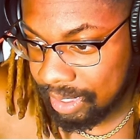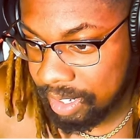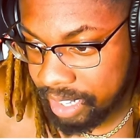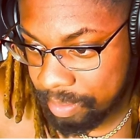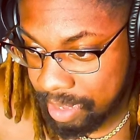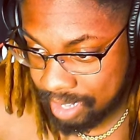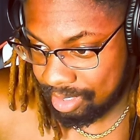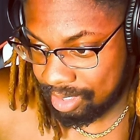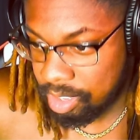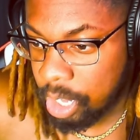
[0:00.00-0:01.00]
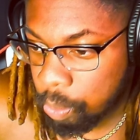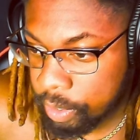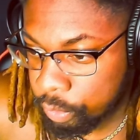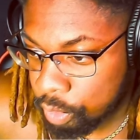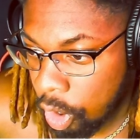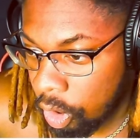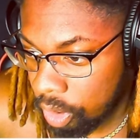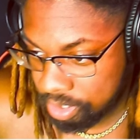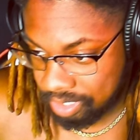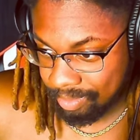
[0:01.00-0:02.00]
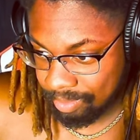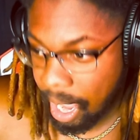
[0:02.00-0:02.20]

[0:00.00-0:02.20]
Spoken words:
Look at me. Look at what you've caused.